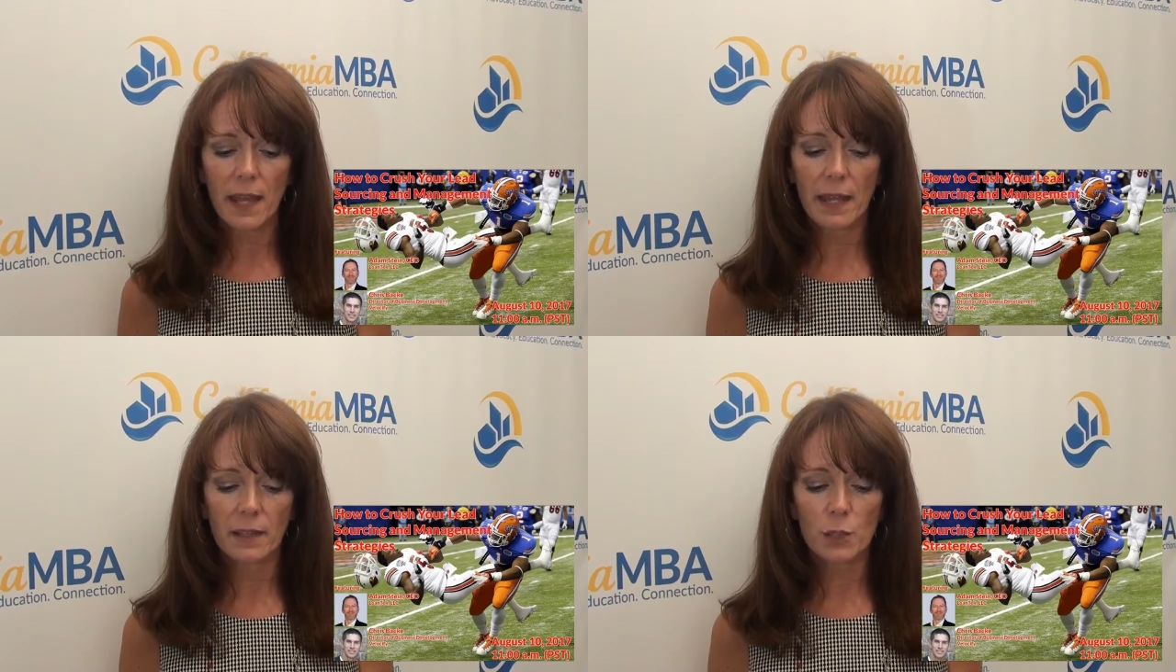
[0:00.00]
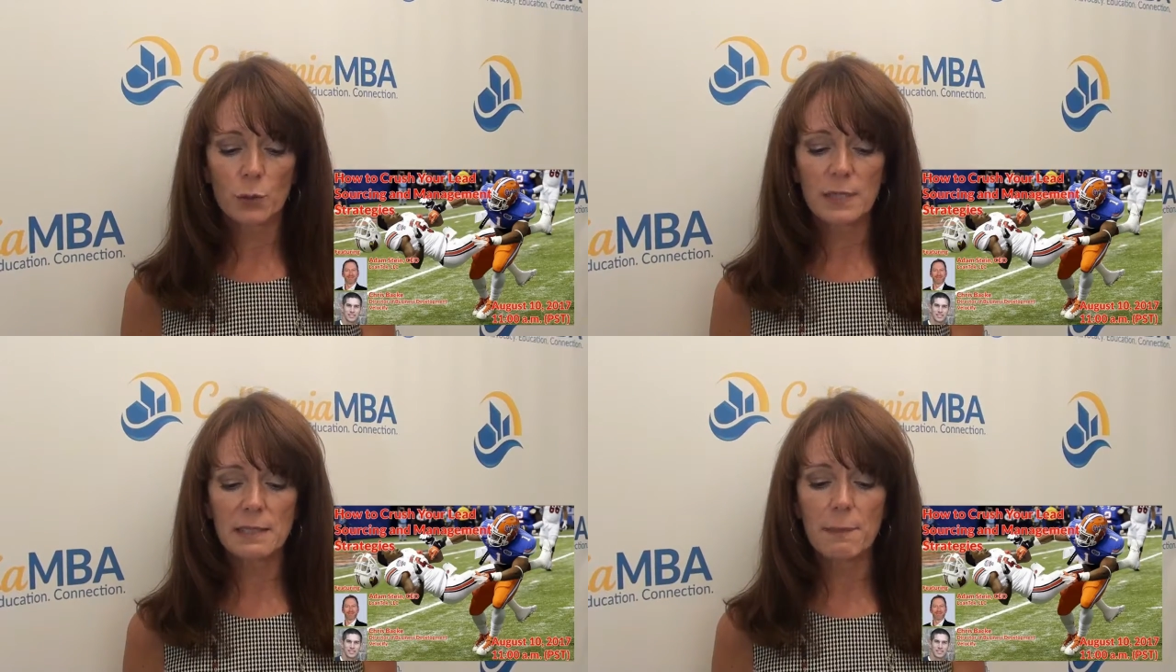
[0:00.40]
and
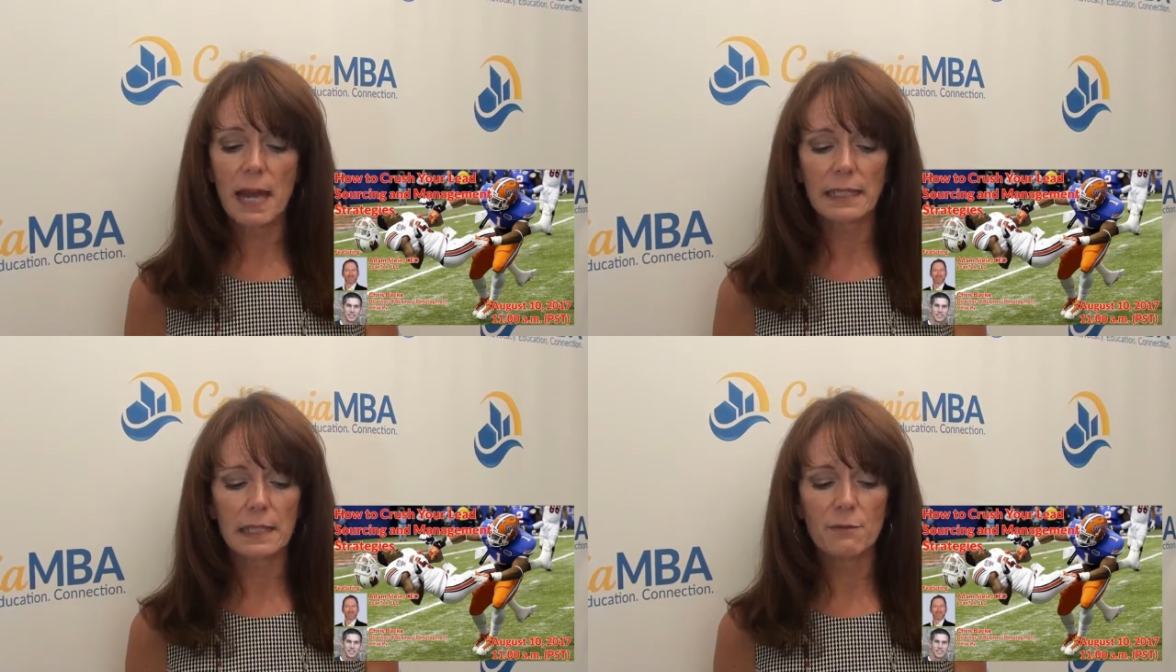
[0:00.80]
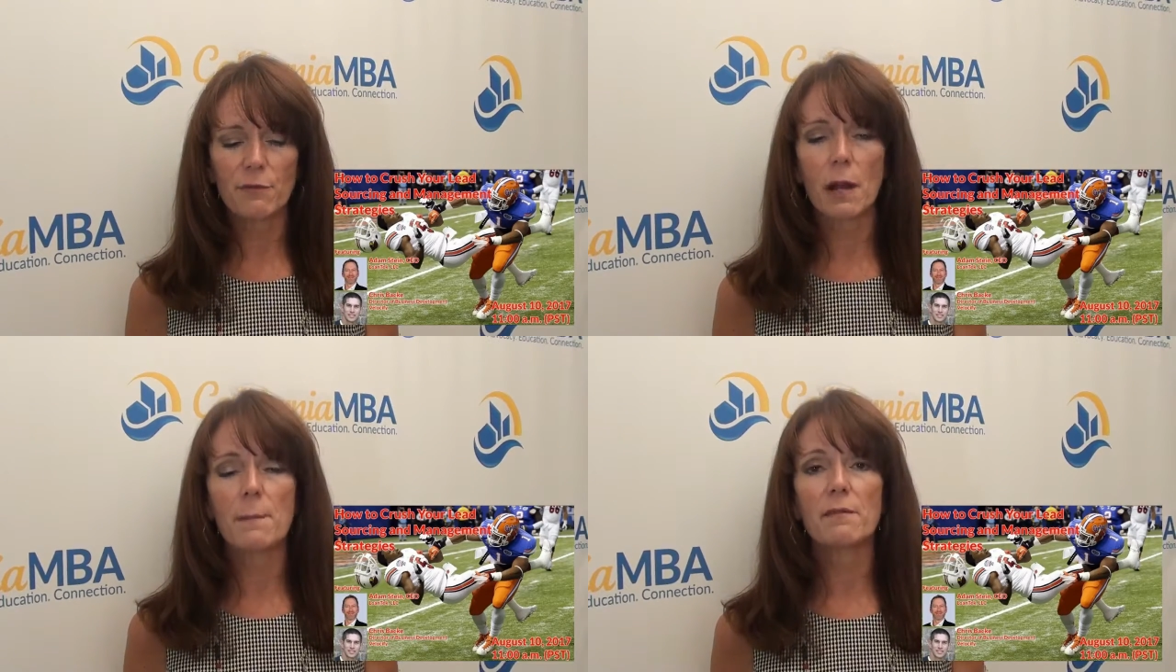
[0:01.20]
Chris Backey
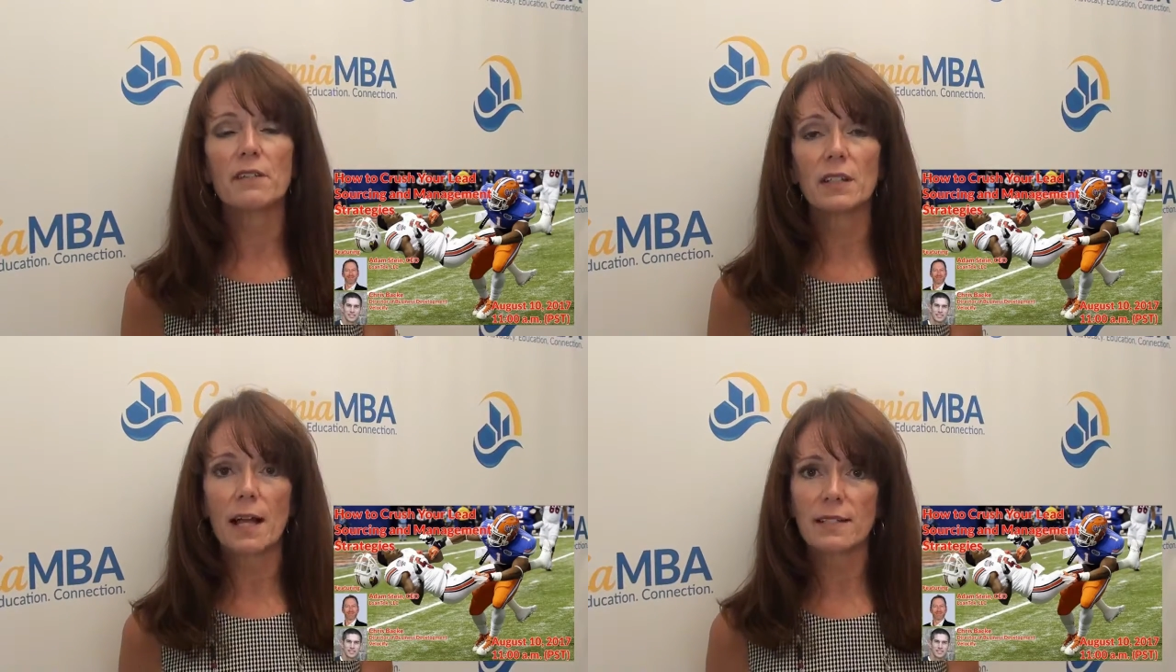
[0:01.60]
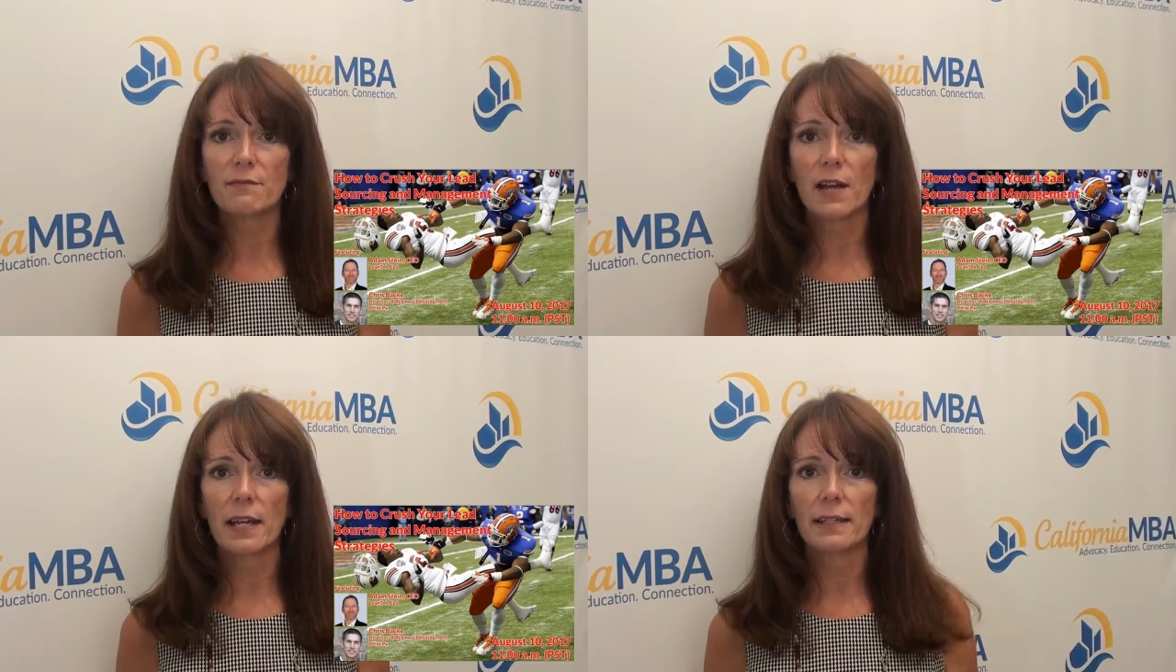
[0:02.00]
from
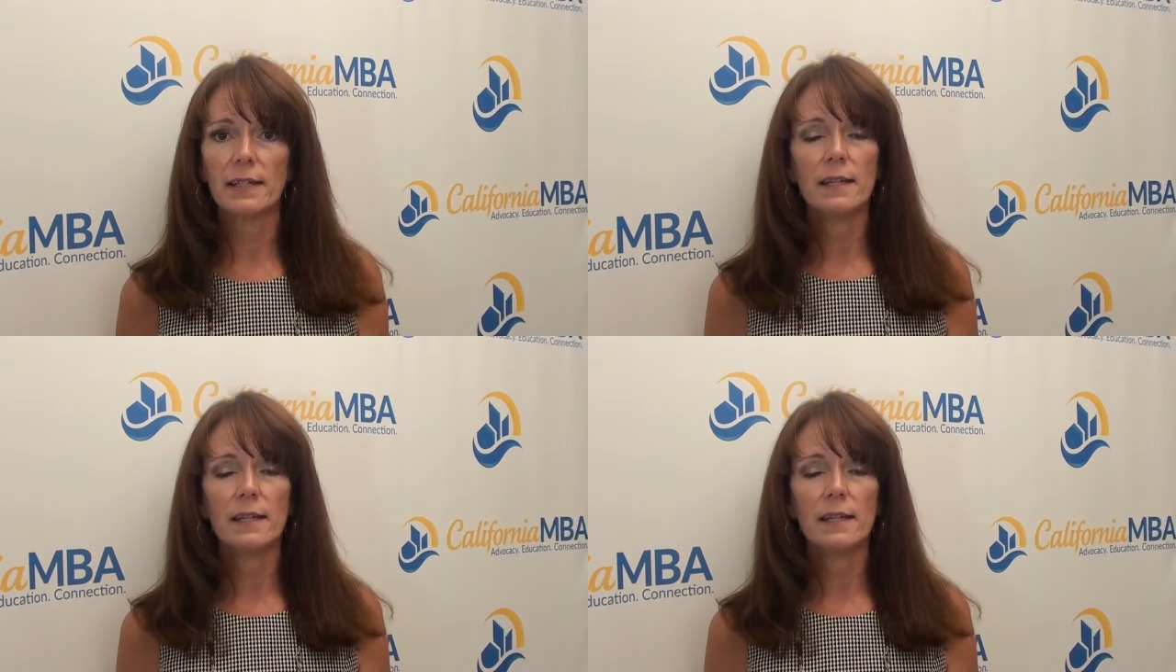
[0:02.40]
Velocify.